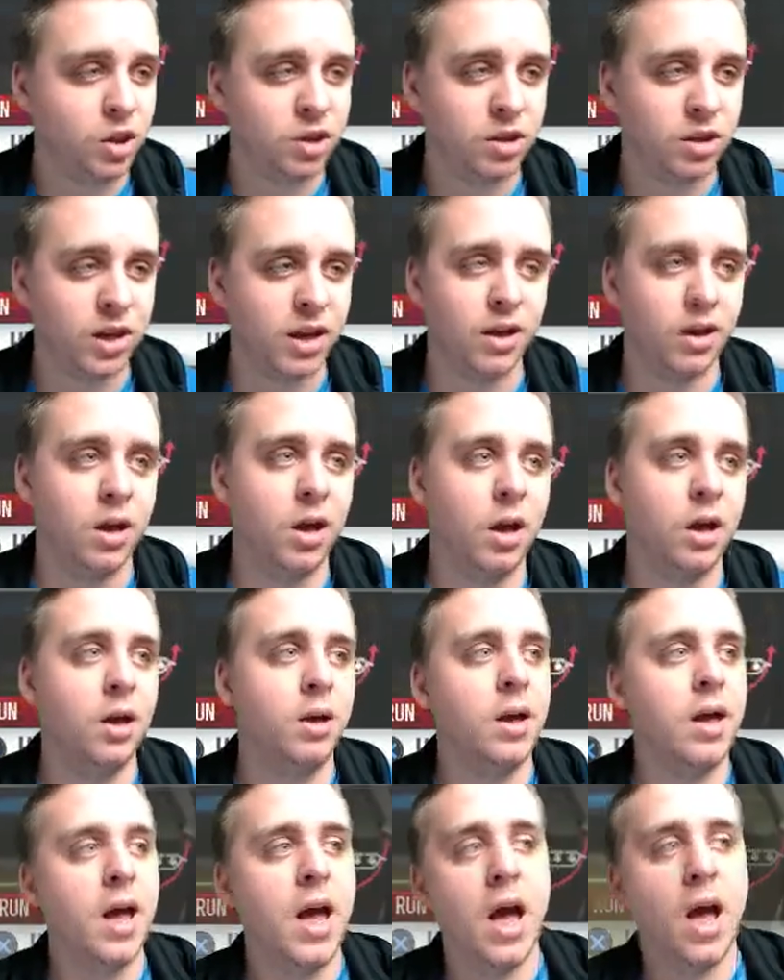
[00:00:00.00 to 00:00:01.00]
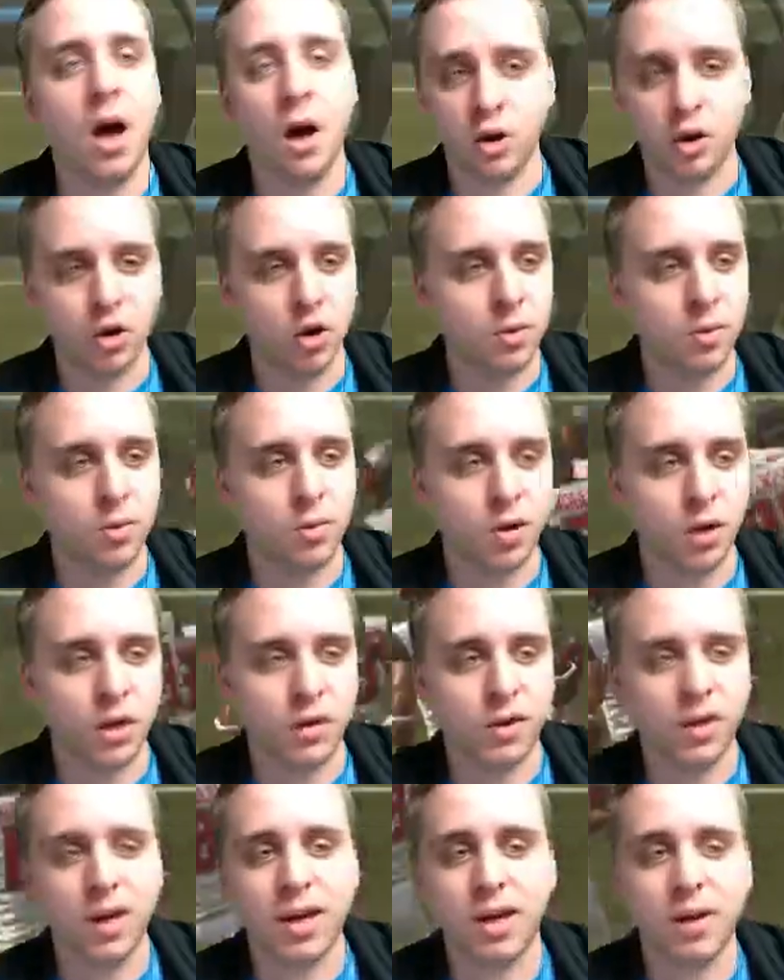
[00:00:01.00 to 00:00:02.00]
just like a good part
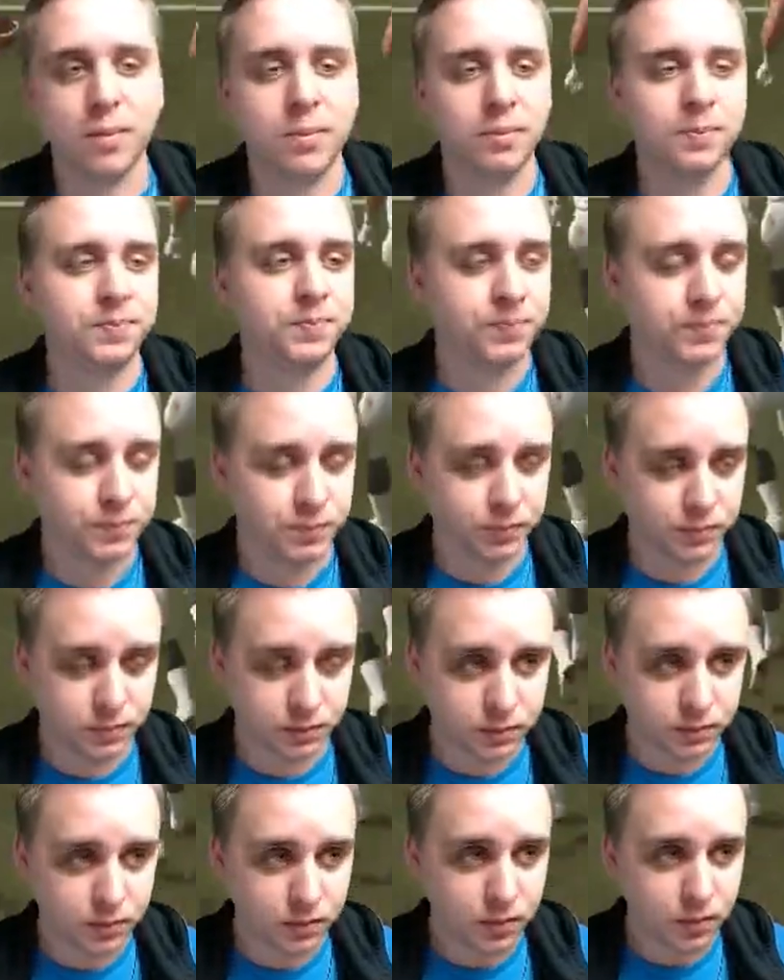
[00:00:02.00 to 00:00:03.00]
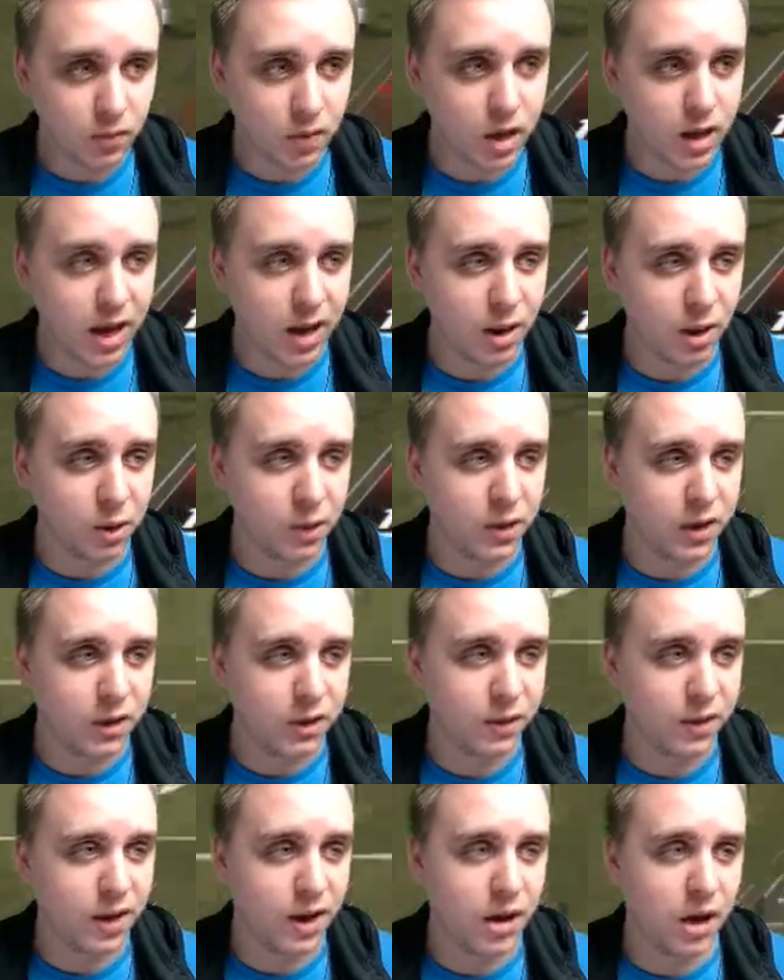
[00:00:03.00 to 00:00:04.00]
of the game. I don't
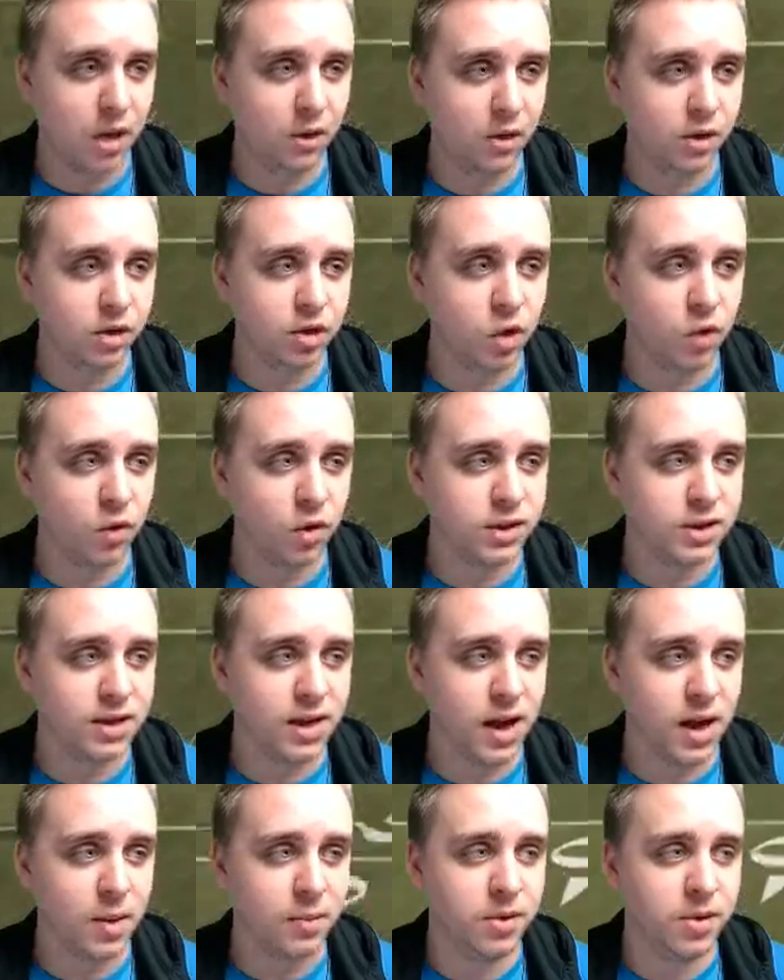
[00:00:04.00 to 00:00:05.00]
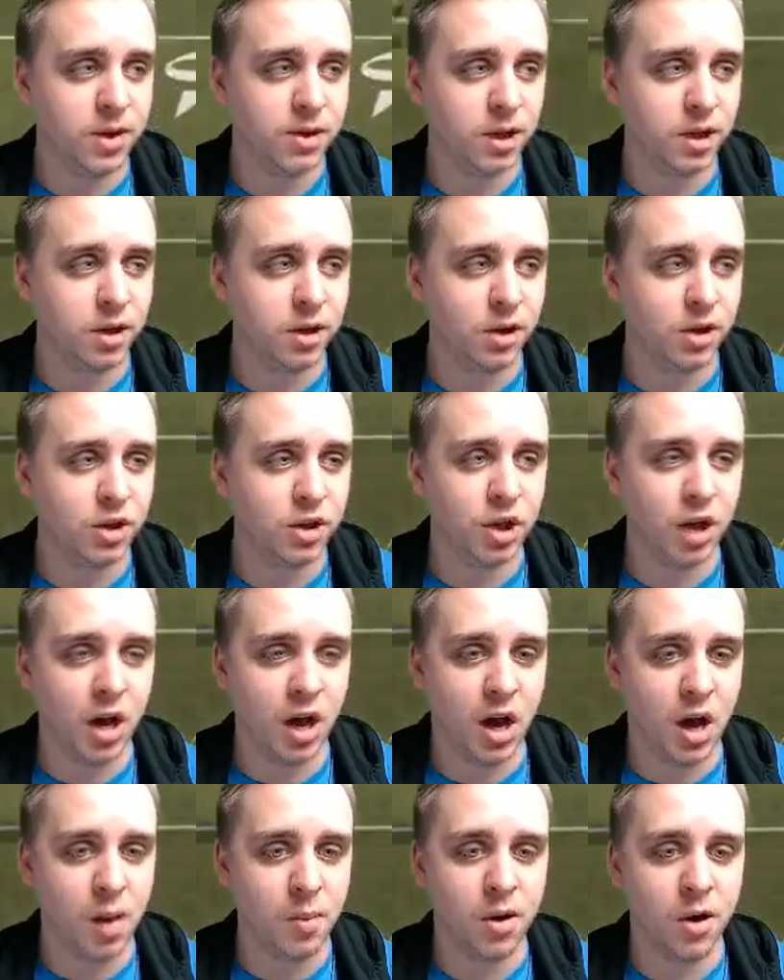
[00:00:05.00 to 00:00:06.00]
think that college overtime does a good
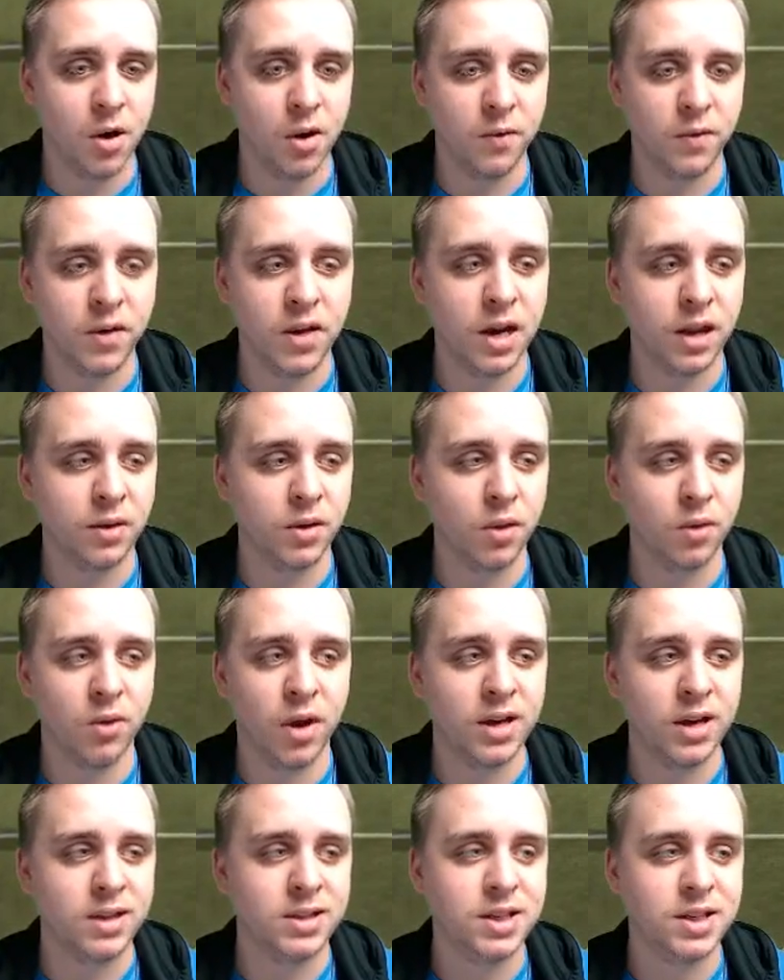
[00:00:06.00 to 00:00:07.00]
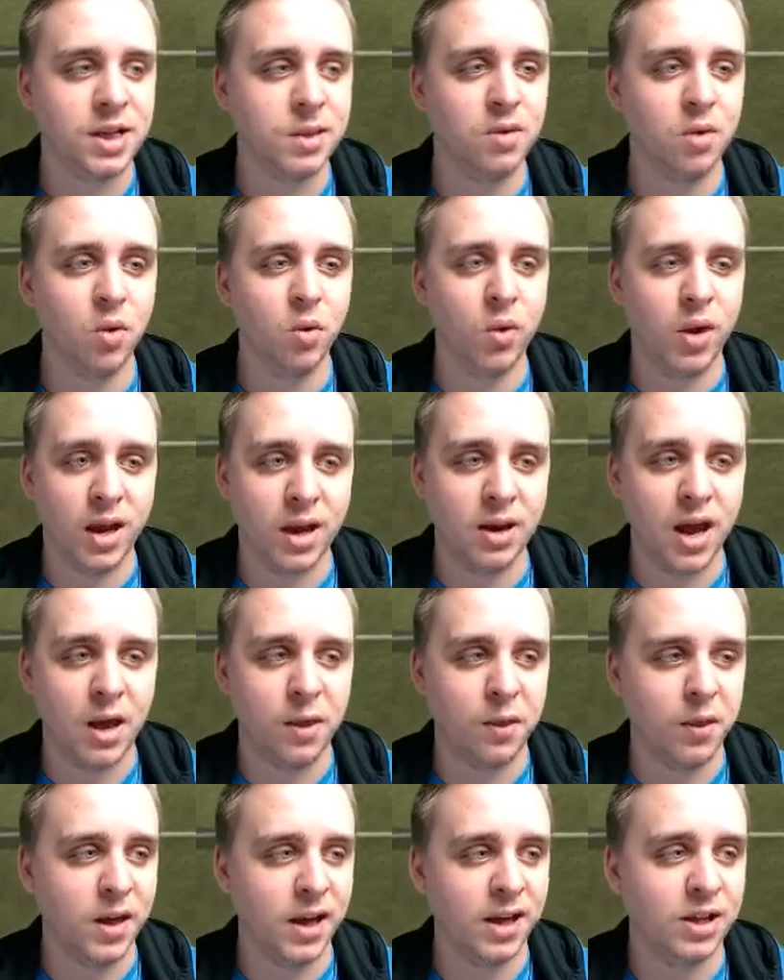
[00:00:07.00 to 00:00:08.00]
job of getting the right team to win. I
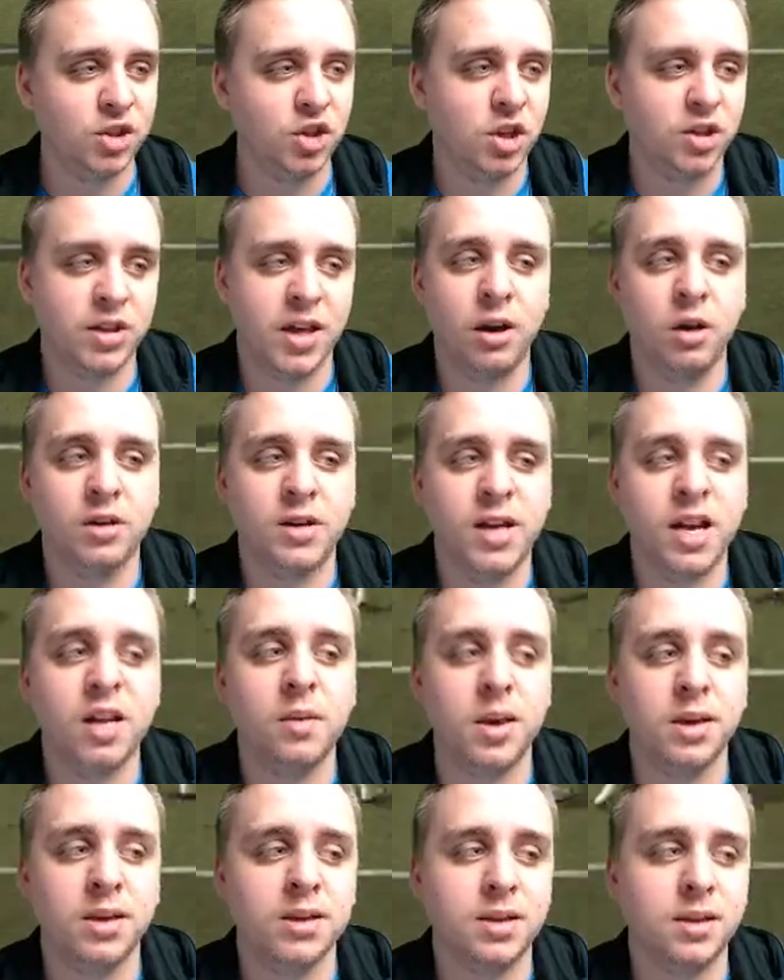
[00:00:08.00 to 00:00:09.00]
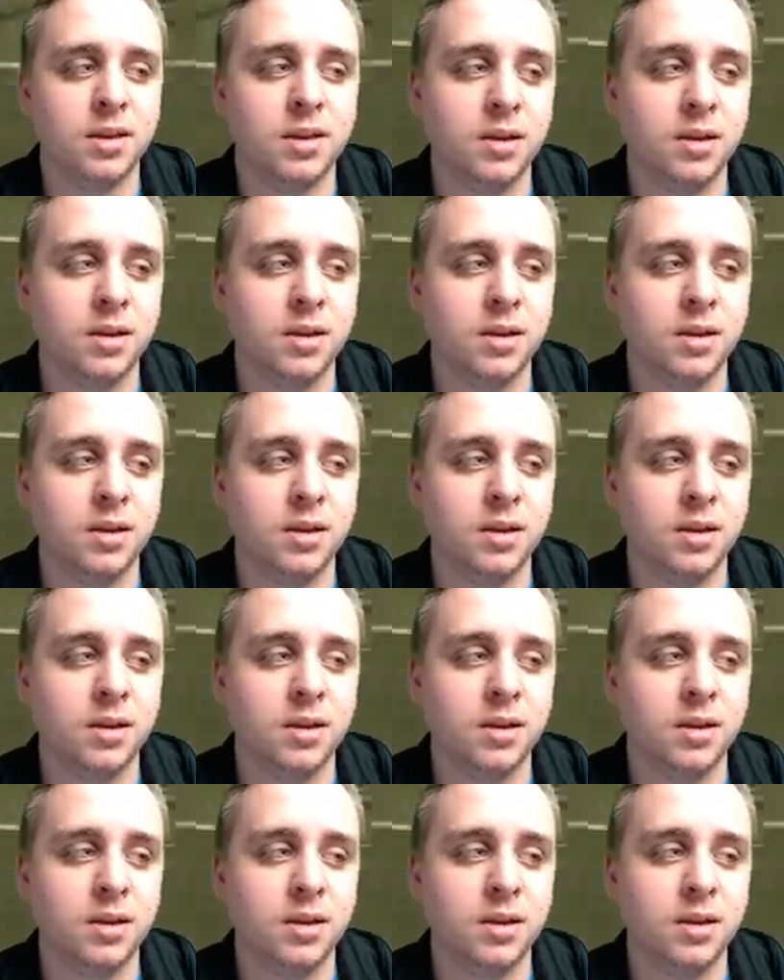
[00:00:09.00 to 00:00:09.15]
think it's just entertainment.